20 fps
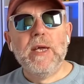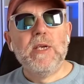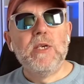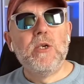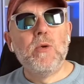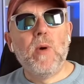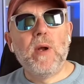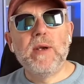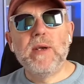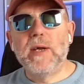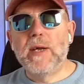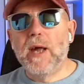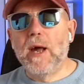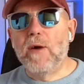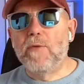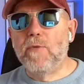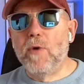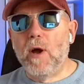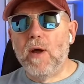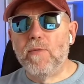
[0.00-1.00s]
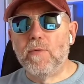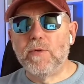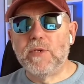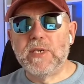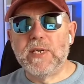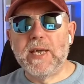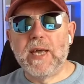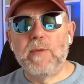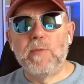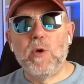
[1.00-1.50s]
to undercut rivals
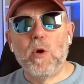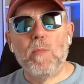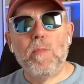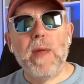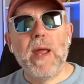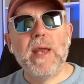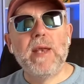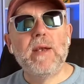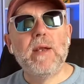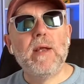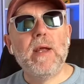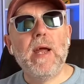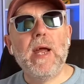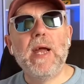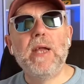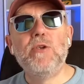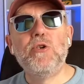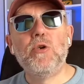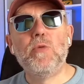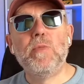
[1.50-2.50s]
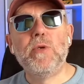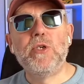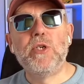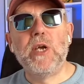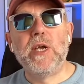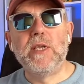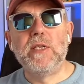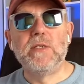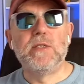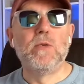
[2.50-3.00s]
to keep your men and your
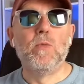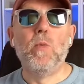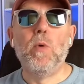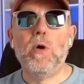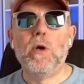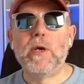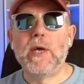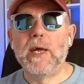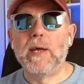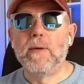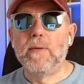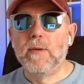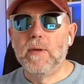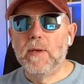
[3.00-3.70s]
machines working.